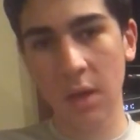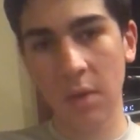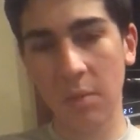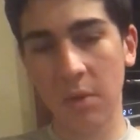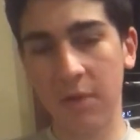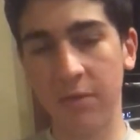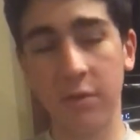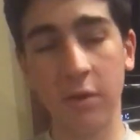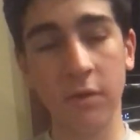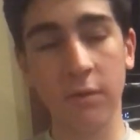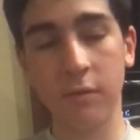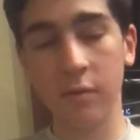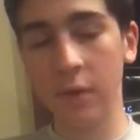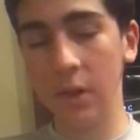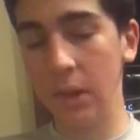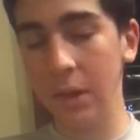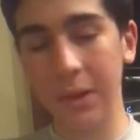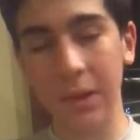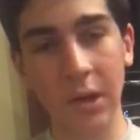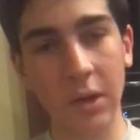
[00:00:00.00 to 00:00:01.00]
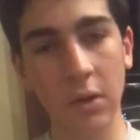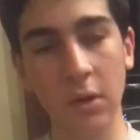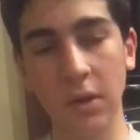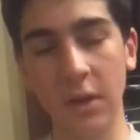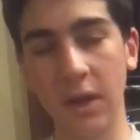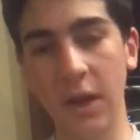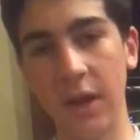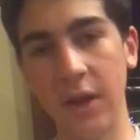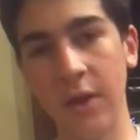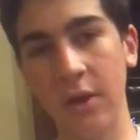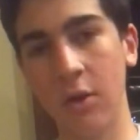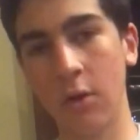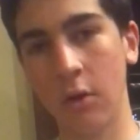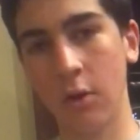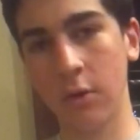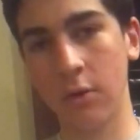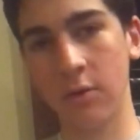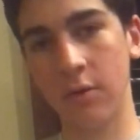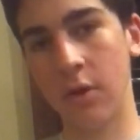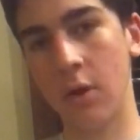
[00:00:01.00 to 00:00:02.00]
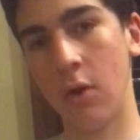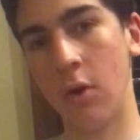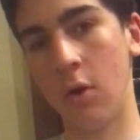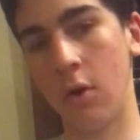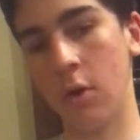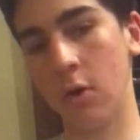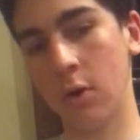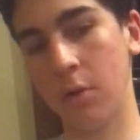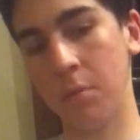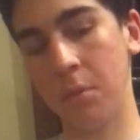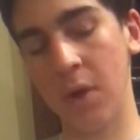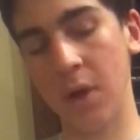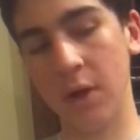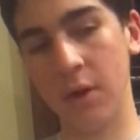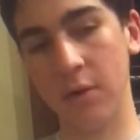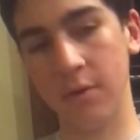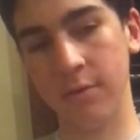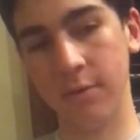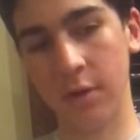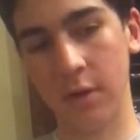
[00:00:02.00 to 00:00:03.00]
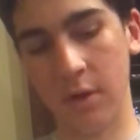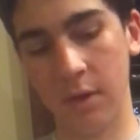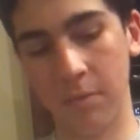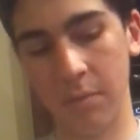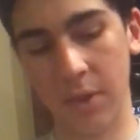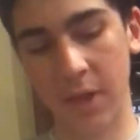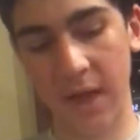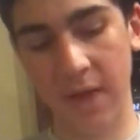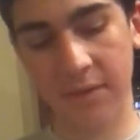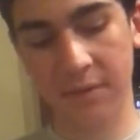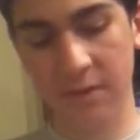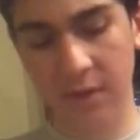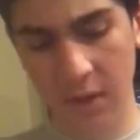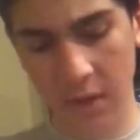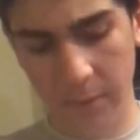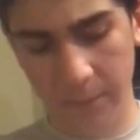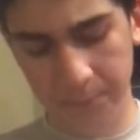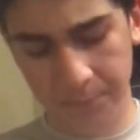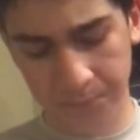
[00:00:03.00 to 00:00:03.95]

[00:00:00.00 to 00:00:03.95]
But if you have literally any cards that aren't made of plastic